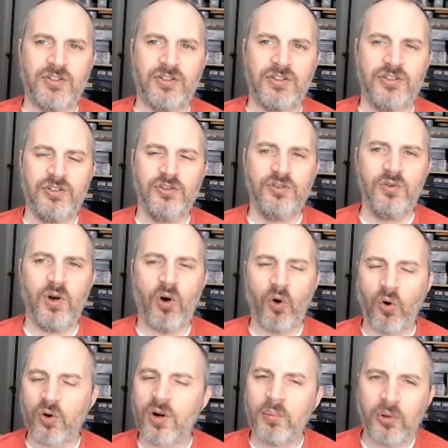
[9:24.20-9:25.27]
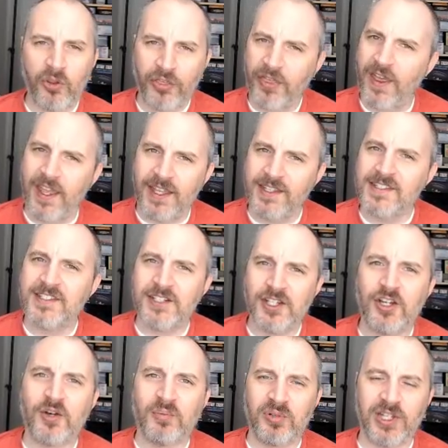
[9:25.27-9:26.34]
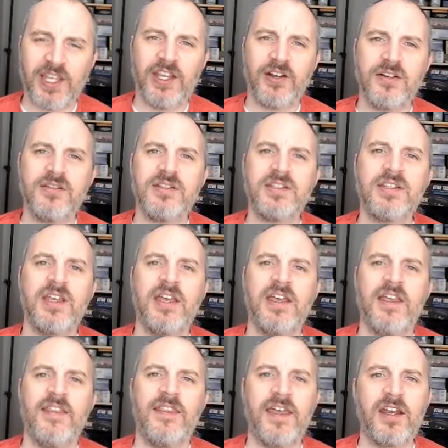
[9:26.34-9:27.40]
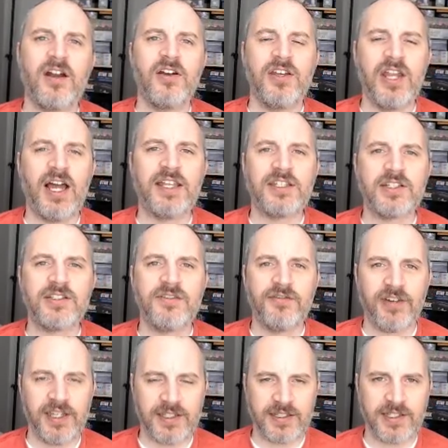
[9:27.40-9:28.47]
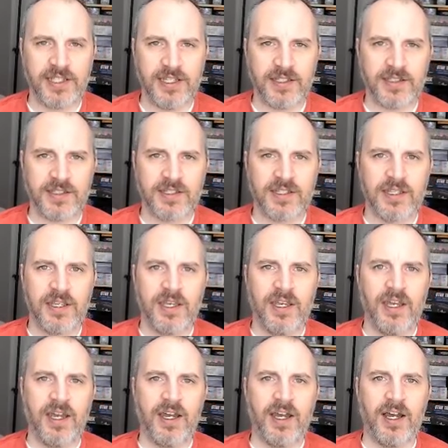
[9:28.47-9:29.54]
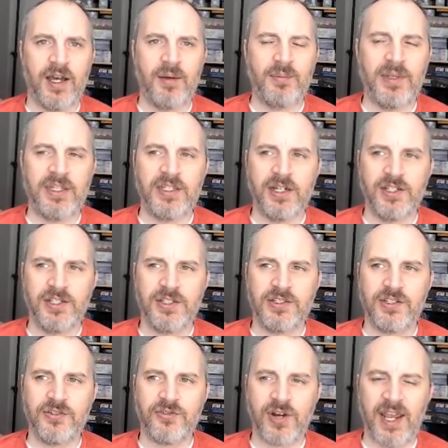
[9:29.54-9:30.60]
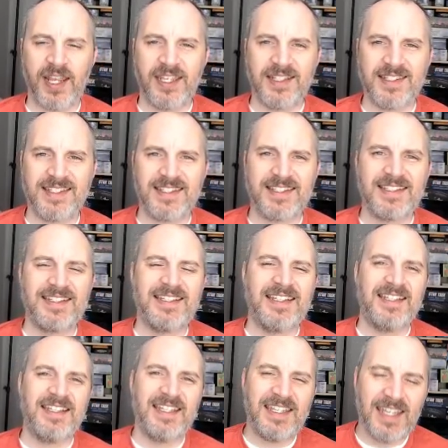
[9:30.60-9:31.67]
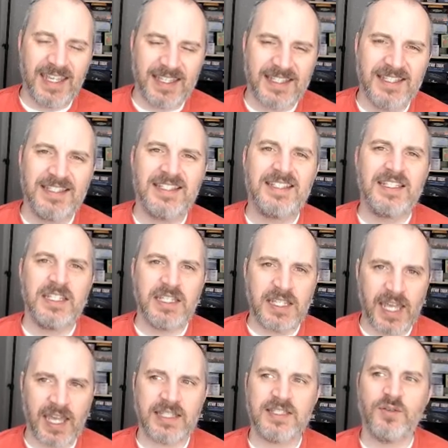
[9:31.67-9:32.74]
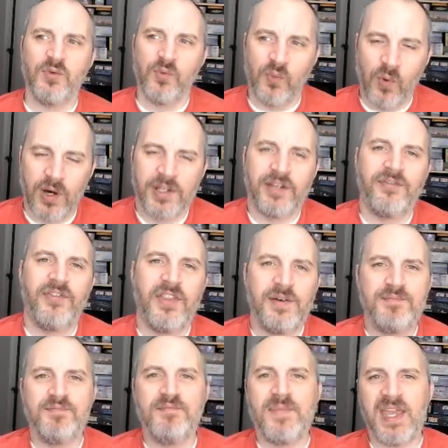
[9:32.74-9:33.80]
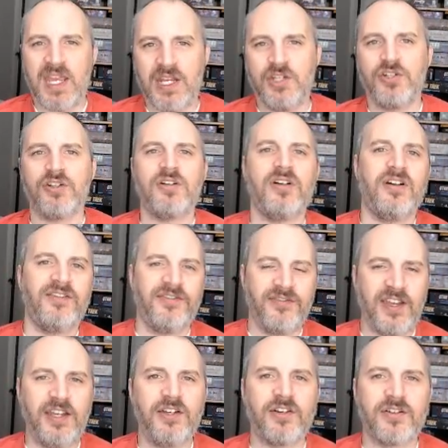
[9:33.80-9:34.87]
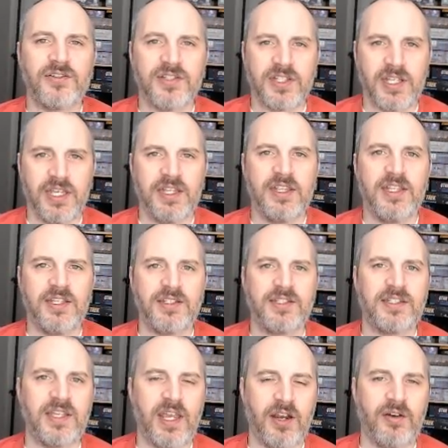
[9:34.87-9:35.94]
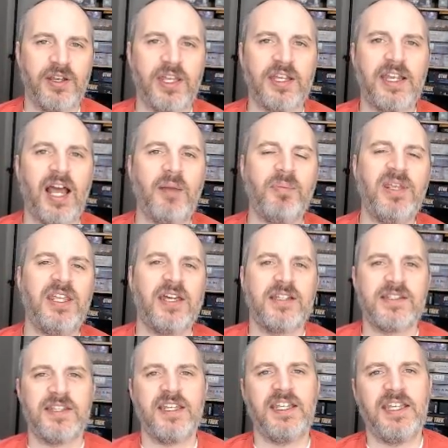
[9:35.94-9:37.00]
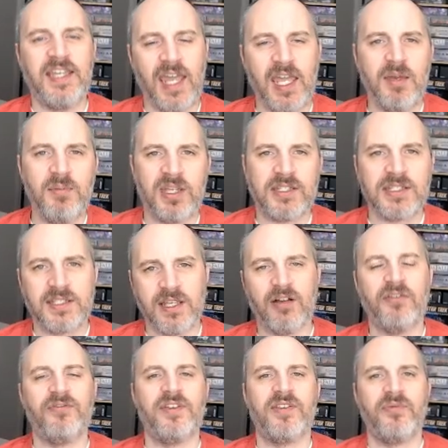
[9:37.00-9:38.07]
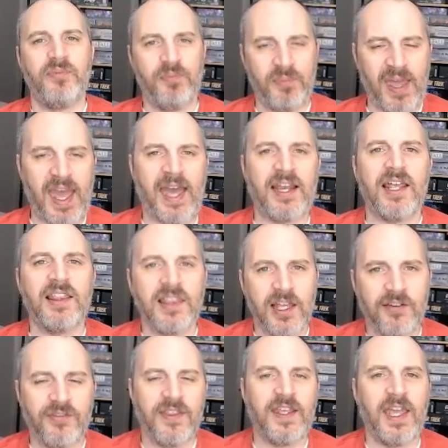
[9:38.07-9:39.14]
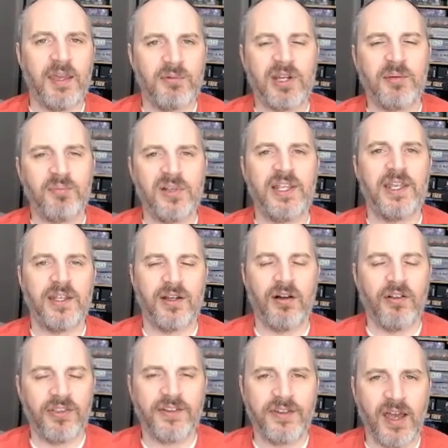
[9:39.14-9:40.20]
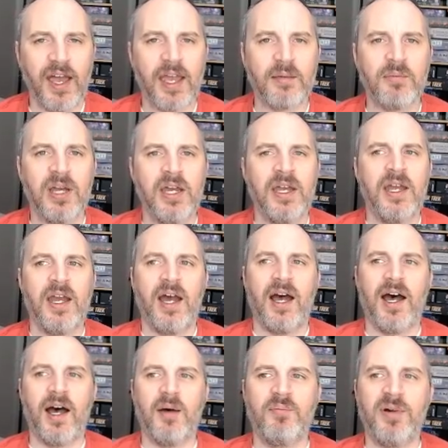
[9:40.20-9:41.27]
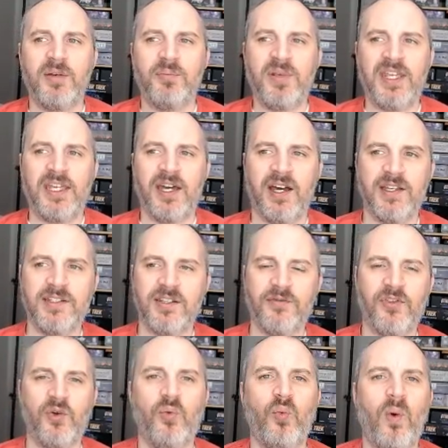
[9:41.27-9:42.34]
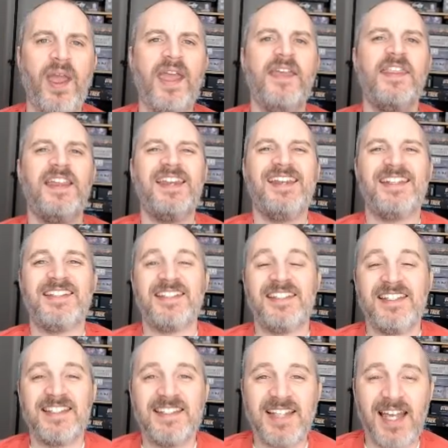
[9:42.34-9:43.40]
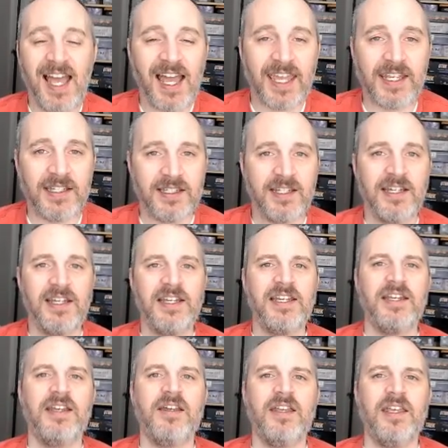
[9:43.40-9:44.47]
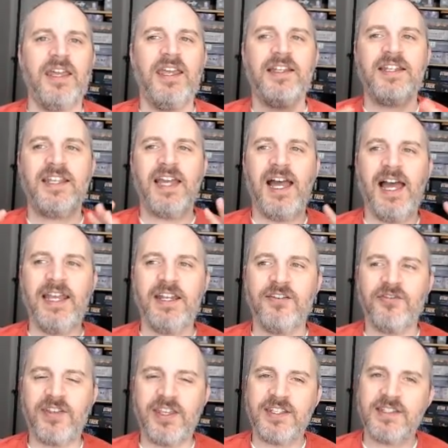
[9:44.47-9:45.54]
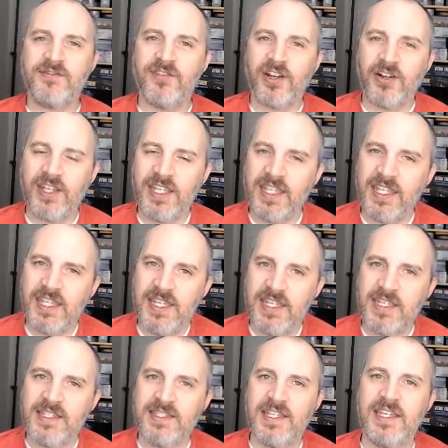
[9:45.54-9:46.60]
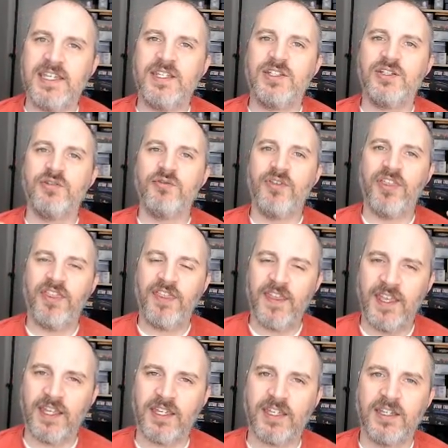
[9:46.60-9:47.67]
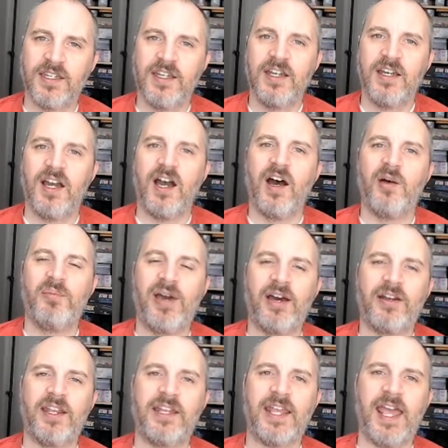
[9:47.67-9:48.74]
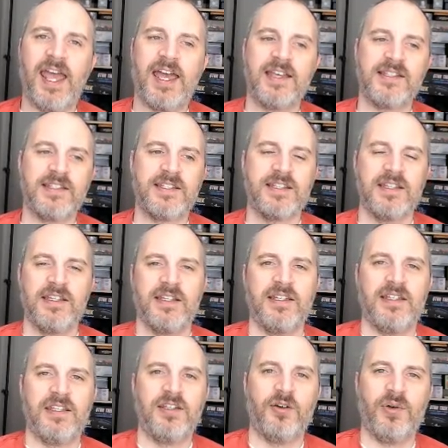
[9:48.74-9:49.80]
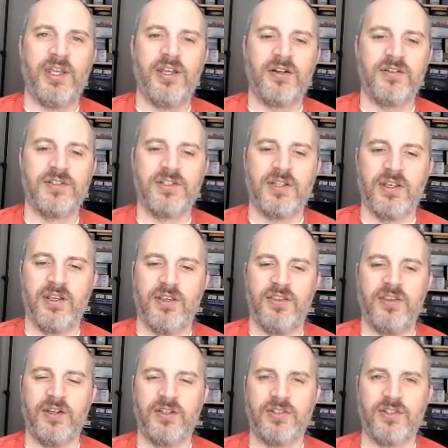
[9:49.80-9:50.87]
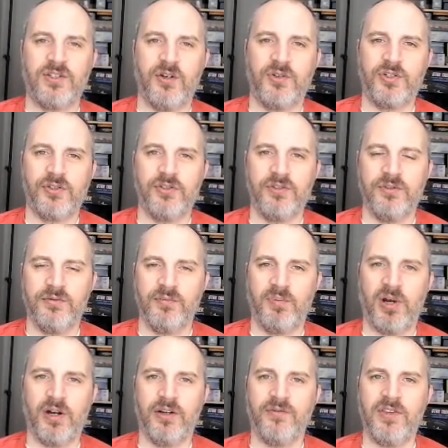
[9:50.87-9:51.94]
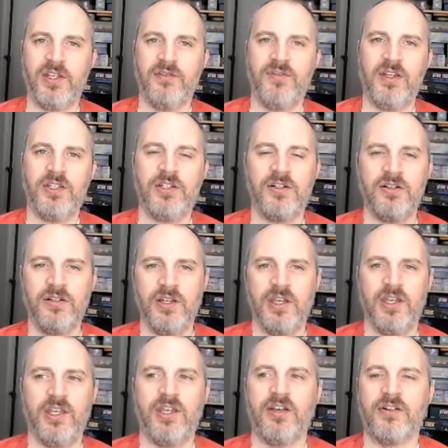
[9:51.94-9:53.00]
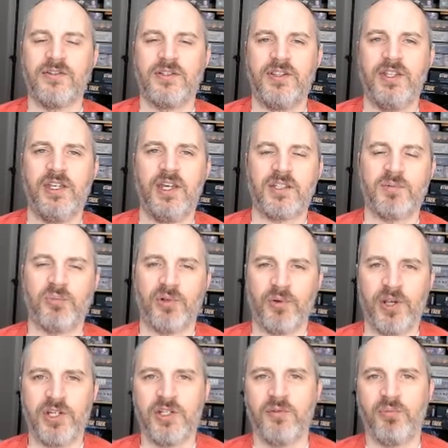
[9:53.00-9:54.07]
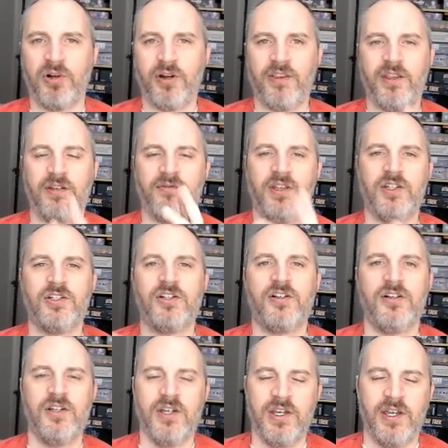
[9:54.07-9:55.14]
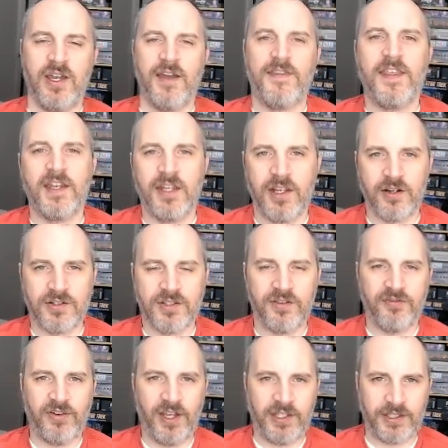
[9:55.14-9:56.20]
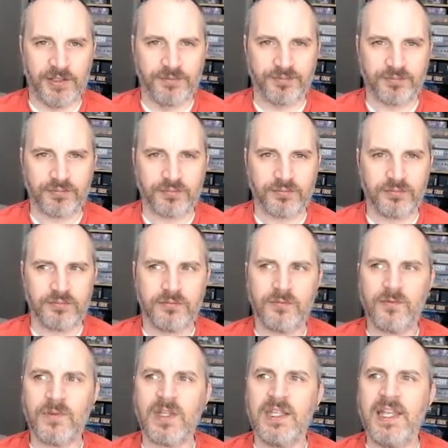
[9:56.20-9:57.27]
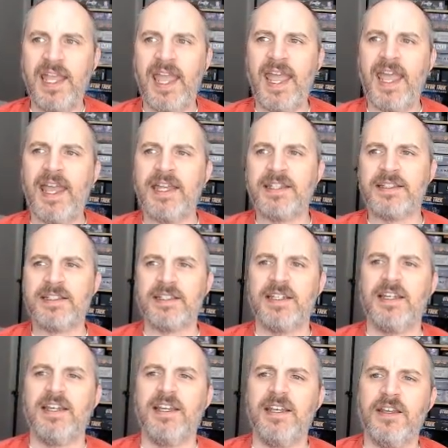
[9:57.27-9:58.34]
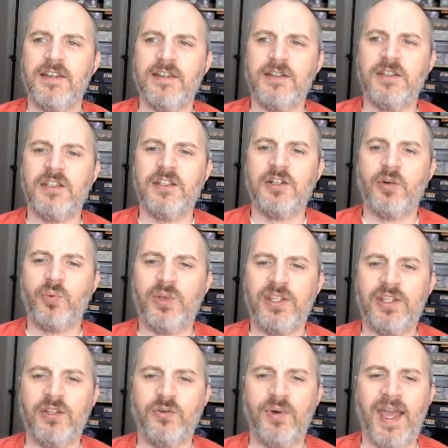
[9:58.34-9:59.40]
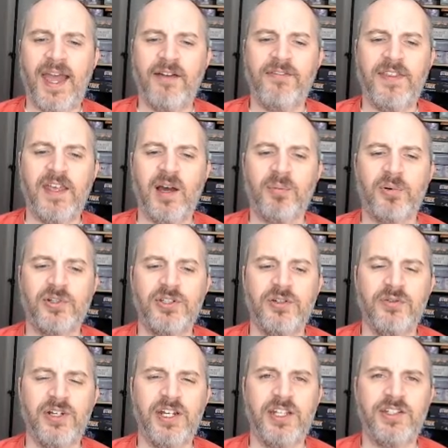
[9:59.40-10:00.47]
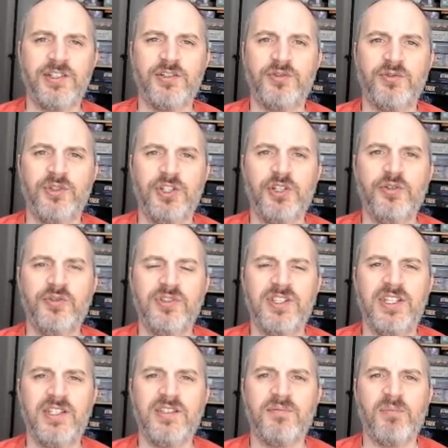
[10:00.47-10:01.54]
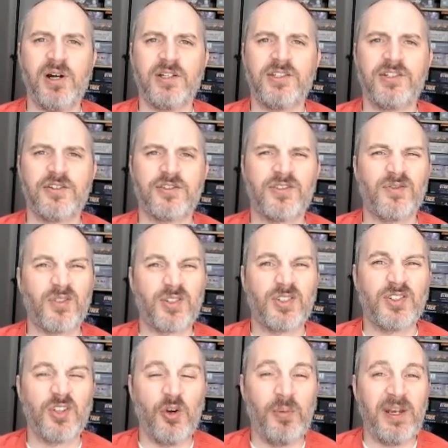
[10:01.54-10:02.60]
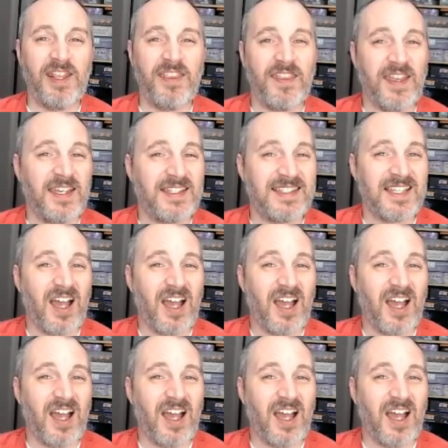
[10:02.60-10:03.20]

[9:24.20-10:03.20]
do horrible things to your players that are not just fight scenes. Dungeons & Dragons is, yes, one of the major offenders in this area. Not because the game itself is bad. I love the game and I play it all the time. But because of the way that it is designed, it kind of is very easy to think about it as, you know, here's the social part of the adventure, here's the exploration part of the adventure, and then here's the fight. And, you know, you have the opportunity to use these monsters for so many things